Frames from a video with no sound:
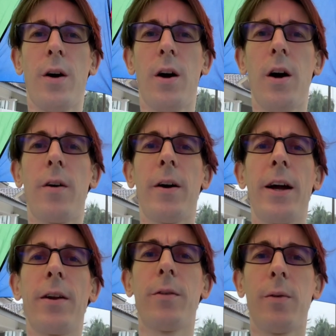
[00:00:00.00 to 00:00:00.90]
All
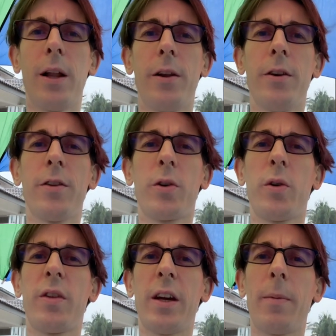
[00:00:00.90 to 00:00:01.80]
right. Well, another good
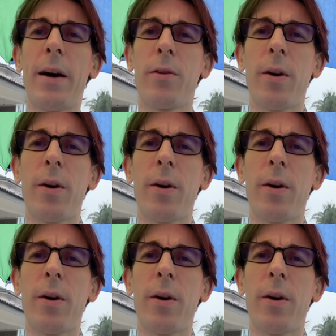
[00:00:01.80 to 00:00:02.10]
thing about